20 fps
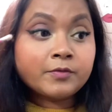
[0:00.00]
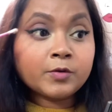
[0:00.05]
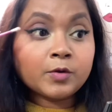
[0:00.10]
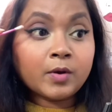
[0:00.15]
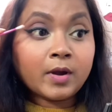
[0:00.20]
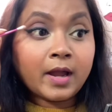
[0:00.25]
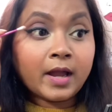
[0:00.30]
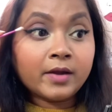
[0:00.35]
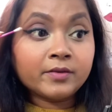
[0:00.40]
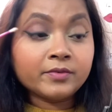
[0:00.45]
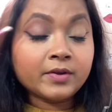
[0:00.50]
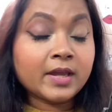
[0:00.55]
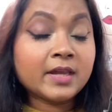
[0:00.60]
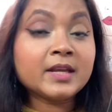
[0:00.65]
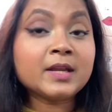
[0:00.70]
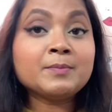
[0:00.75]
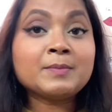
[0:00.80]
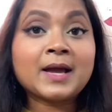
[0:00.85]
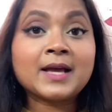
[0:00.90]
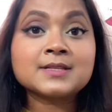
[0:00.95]
have any
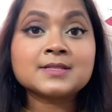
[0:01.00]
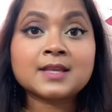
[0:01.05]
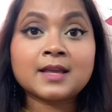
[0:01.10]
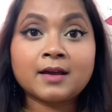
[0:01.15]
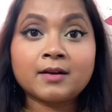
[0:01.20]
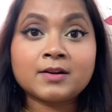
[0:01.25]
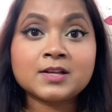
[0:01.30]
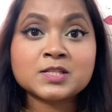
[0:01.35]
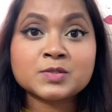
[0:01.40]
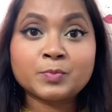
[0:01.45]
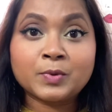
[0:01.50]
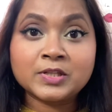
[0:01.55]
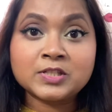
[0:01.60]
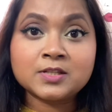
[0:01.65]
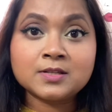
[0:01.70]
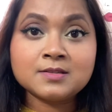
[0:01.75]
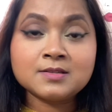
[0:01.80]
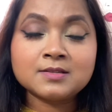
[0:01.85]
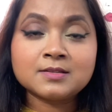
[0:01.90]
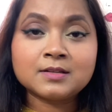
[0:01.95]
mascara
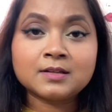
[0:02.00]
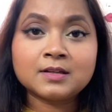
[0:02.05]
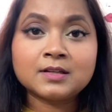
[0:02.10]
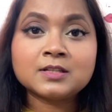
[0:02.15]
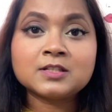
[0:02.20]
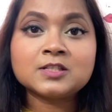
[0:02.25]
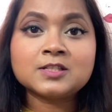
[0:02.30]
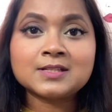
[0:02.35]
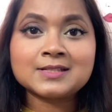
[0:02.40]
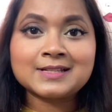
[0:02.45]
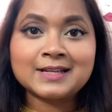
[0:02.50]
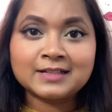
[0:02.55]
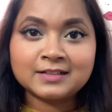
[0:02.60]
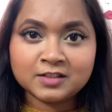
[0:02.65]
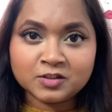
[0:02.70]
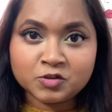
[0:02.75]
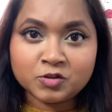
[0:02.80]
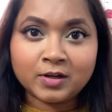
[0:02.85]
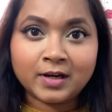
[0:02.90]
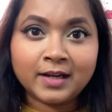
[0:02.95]
smudges, just let it
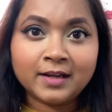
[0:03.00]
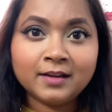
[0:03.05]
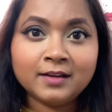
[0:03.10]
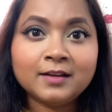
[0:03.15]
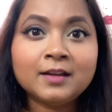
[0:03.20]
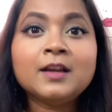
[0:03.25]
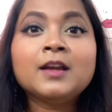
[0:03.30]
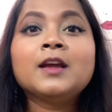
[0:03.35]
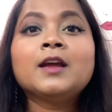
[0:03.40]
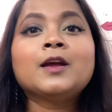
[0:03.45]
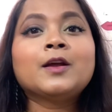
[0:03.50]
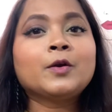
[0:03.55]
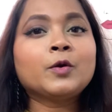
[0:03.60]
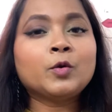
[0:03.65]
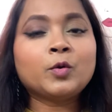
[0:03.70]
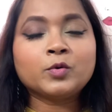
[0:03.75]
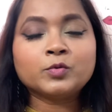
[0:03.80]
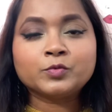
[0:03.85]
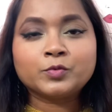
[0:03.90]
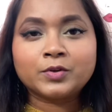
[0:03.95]
dry.
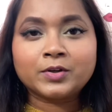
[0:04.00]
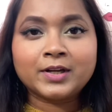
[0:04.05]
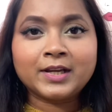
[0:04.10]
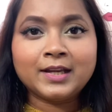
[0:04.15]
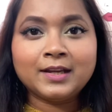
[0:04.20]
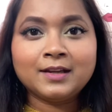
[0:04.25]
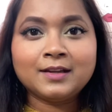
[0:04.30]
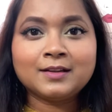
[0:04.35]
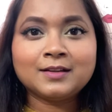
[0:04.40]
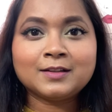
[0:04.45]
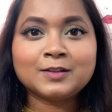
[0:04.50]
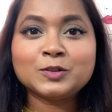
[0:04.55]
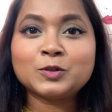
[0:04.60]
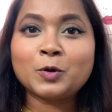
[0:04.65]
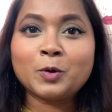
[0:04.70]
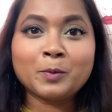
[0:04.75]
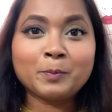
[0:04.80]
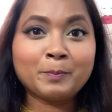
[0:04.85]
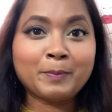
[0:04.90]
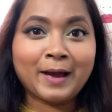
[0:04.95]
Don't worry,
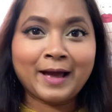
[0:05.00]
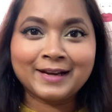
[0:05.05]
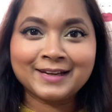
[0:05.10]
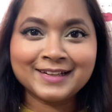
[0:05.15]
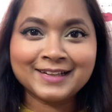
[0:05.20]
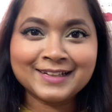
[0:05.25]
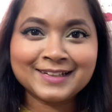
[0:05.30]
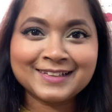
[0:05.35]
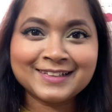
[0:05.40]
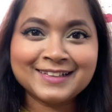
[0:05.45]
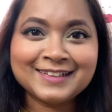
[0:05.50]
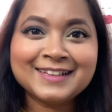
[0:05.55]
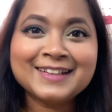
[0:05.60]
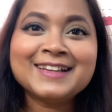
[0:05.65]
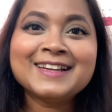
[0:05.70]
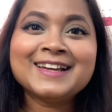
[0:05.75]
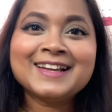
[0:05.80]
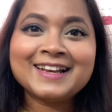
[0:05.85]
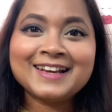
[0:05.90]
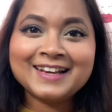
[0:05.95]
don't panic.
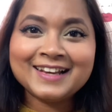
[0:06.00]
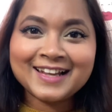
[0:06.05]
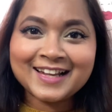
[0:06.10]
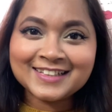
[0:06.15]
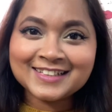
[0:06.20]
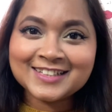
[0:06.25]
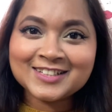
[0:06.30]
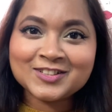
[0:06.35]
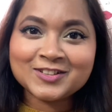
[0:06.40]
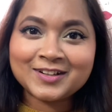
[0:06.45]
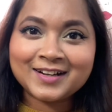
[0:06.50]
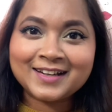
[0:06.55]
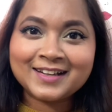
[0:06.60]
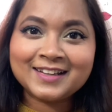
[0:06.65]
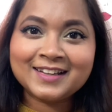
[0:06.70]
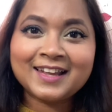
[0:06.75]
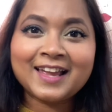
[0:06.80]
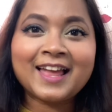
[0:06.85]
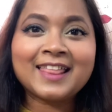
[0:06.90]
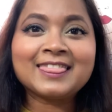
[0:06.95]
Let it dry,
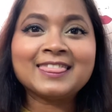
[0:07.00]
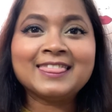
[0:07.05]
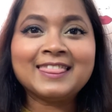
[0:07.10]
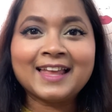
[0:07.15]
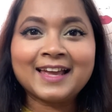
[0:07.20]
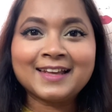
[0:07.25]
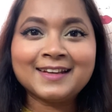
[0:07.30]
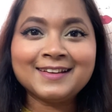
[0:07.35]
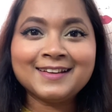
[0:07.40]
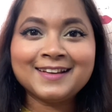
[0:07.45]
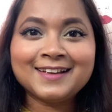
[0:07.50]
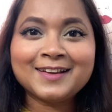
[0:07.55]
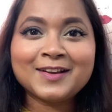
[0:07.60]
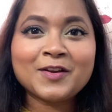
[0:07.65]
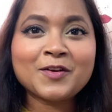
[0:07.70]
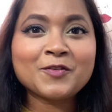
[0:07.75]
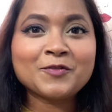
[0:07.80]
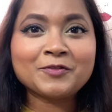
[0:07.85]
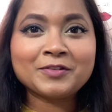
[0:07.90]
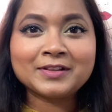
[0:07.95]
and then
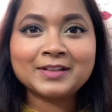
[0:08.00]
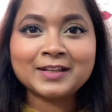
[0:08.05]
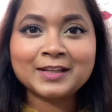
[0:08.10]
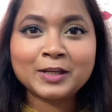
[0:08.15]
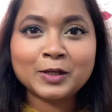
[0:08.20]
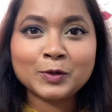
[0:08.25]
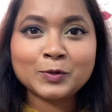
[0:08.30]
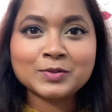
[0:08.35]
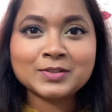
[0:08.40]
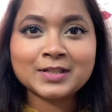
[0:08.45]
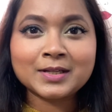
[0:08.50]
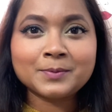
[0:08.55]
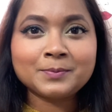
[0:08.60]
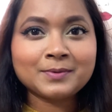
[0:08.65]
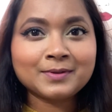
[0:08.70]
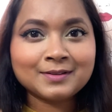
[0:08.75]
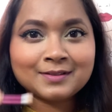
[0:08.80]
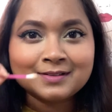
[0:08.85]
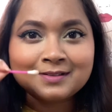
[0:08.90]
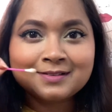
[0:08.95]
with a Q-tip,
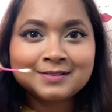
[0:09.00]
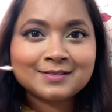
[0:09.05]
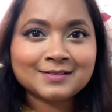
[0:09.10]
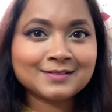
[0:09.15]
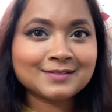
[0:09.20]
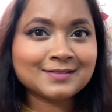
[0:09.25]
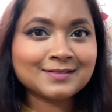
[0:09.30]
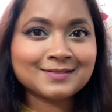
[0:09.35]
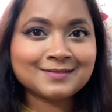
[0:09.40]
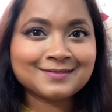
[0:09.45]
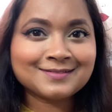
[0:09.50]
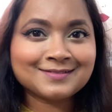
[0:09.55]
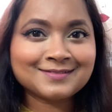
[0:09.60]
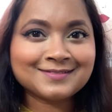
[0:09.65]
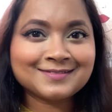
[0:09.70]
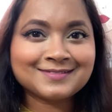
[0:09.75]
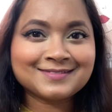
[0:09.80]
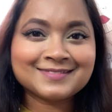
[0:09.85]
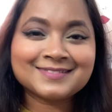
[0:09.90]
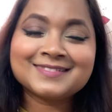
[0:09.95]

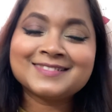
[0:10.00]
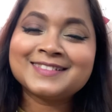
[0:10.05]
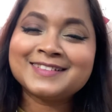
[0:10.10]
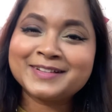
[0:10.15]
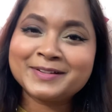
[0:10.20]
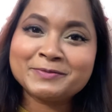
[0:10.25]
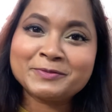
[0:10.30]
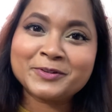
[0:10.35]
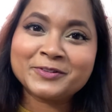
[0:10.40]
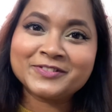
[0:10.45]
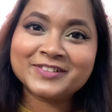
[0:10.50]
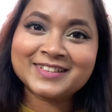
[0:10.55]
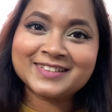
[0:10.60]
remove it.